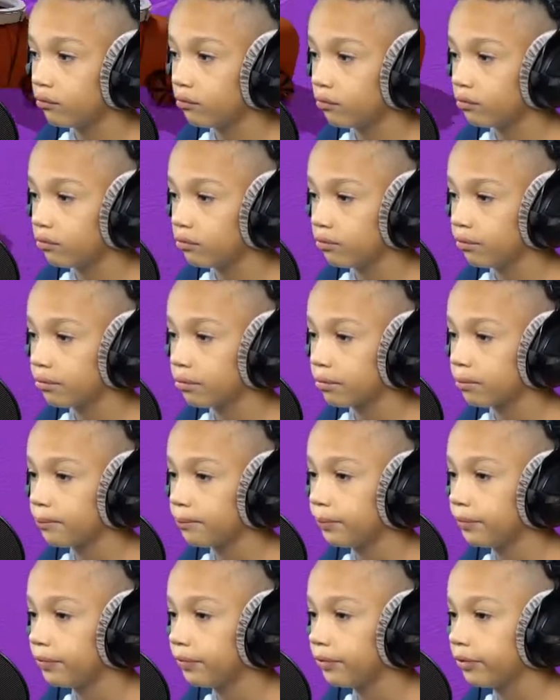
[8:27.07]

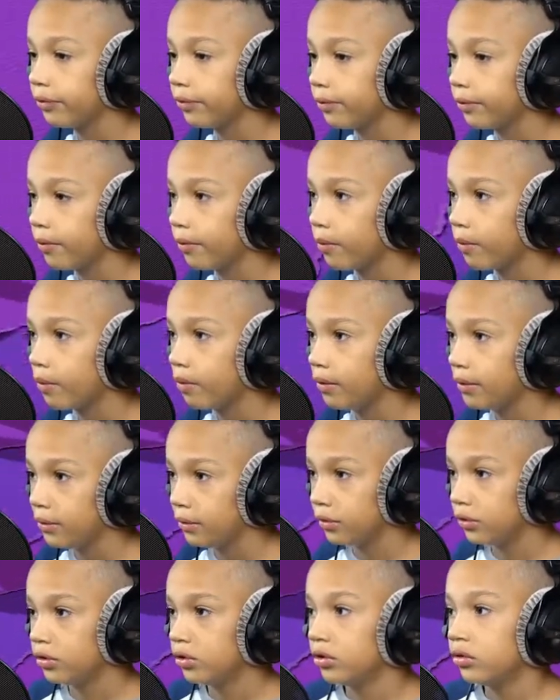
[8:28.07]

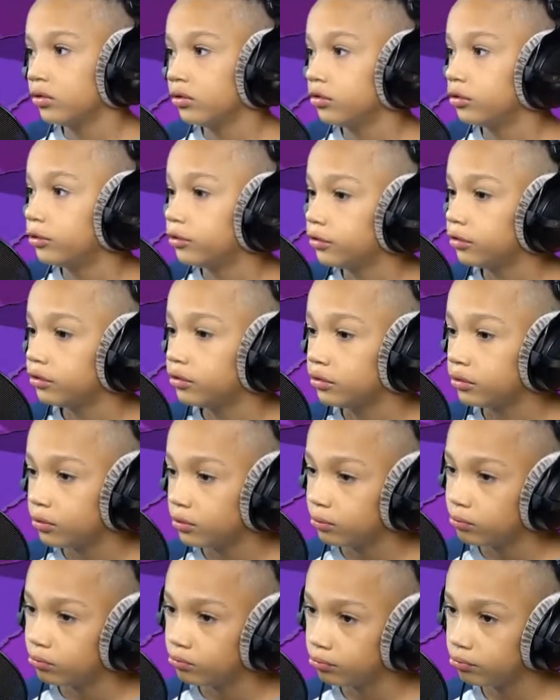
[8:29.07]

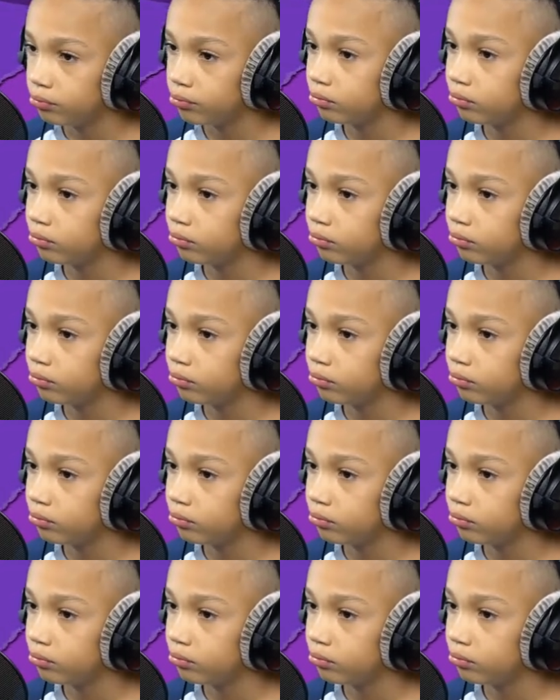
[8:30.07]
(no one is talking)